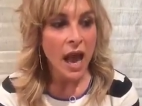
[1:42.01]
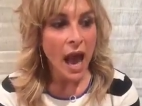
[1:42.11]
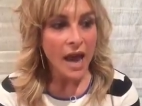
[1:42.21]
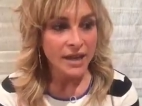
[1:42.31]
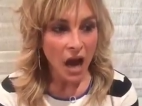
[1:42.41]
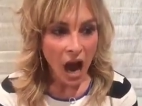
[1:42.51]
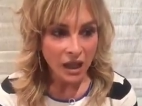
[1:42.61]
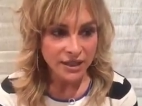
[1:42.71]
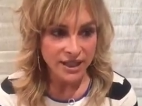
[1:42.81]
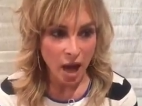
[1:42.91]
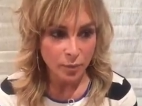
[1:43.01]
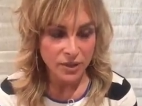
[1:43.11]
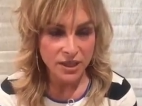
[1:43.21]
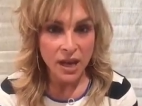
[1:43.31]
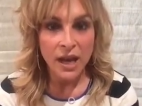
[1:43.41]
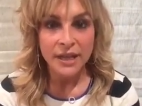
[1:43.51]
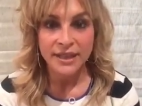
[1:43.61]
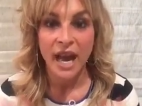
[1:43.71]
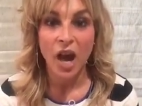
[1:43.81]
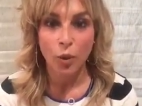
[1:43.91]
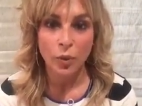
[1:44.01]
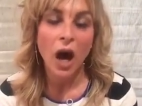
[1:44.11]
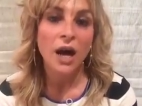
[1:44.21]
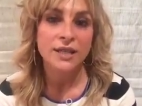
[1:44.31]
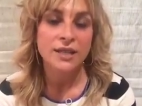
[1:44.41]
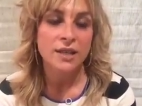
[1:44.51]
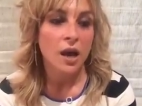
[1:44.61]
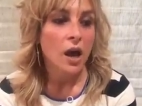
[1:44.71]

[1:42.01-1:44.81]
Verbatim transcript: and concepts to help us